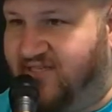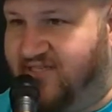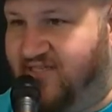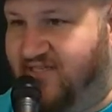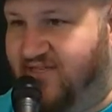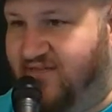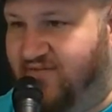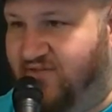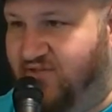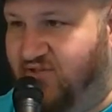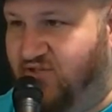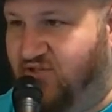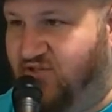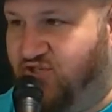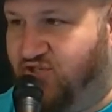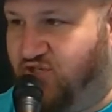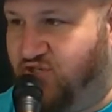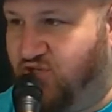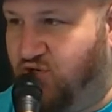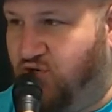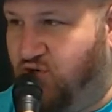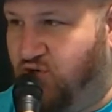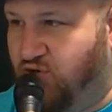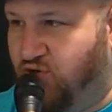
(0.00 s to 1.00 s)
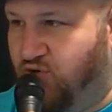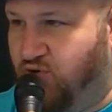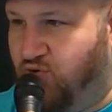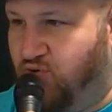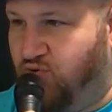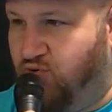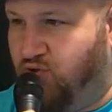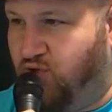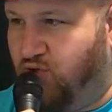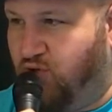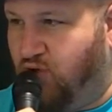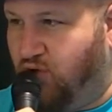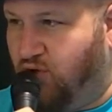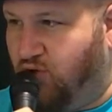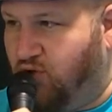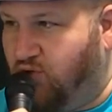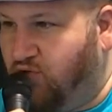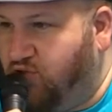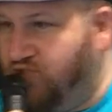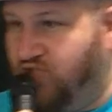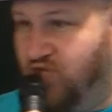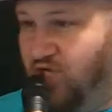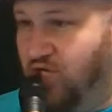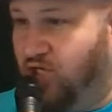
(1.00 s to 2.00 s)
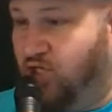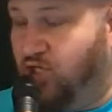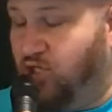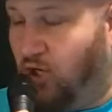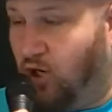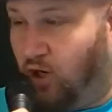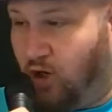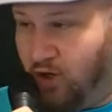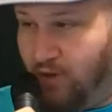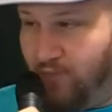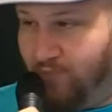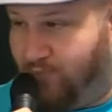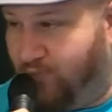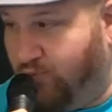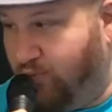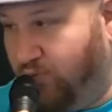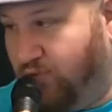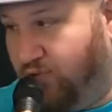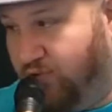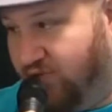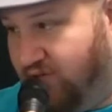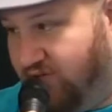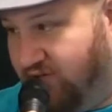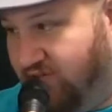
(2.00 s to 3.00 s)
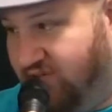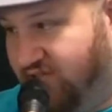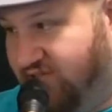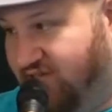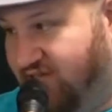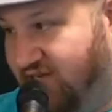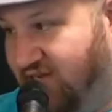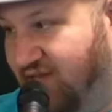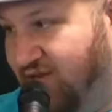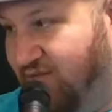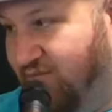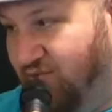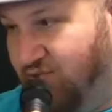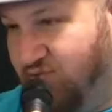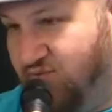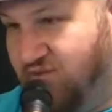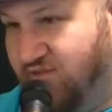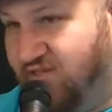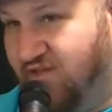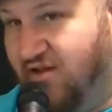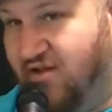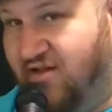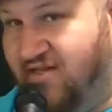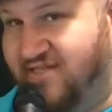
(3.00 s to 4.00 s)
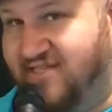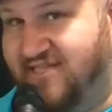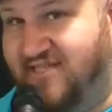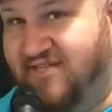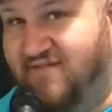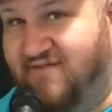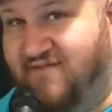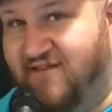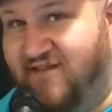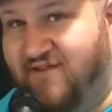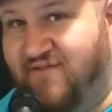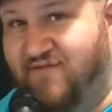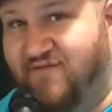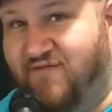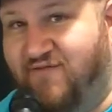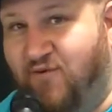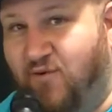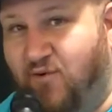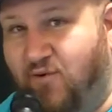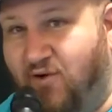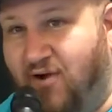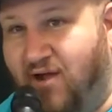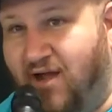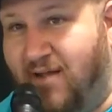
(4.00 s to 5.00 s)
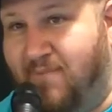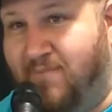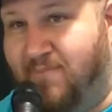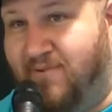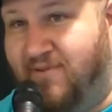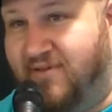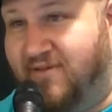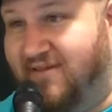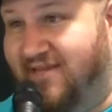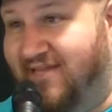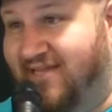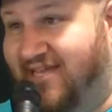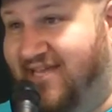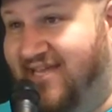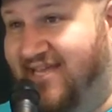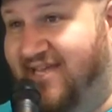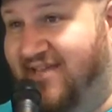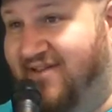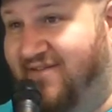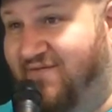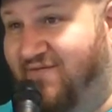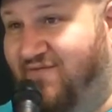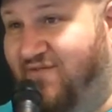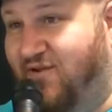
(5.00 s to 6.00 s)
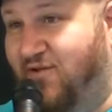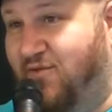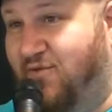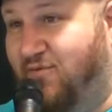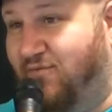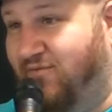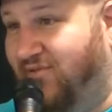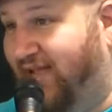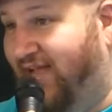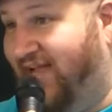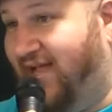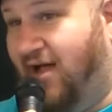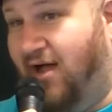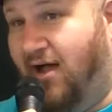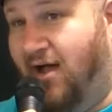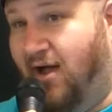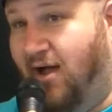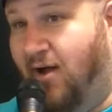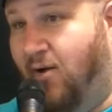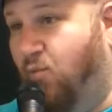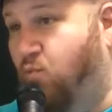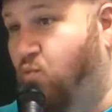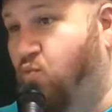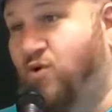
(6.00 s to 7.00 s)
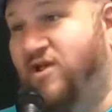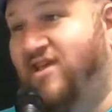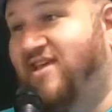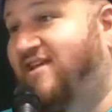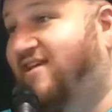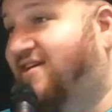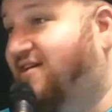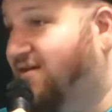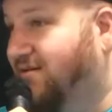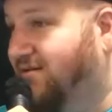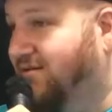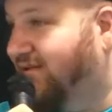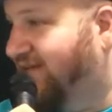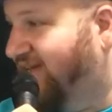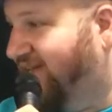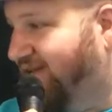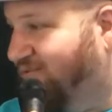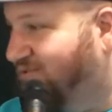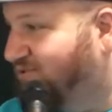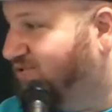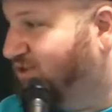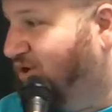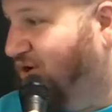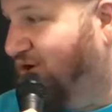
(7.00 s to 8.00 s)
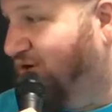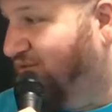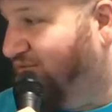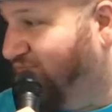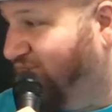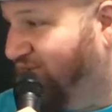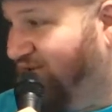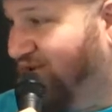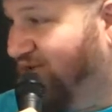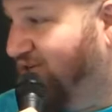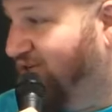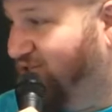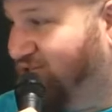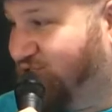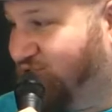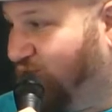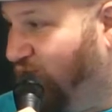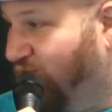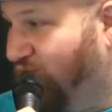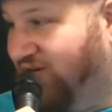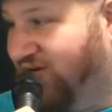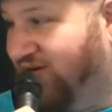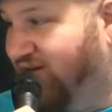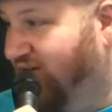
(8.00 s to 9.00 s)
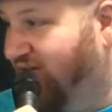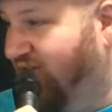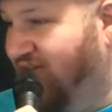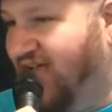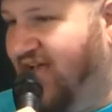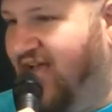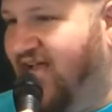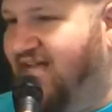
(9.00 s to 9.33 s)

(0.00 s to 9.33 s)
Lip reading: a TV show called Carpoolers, which was on TV for, I believe, like a week. Like it was on very short.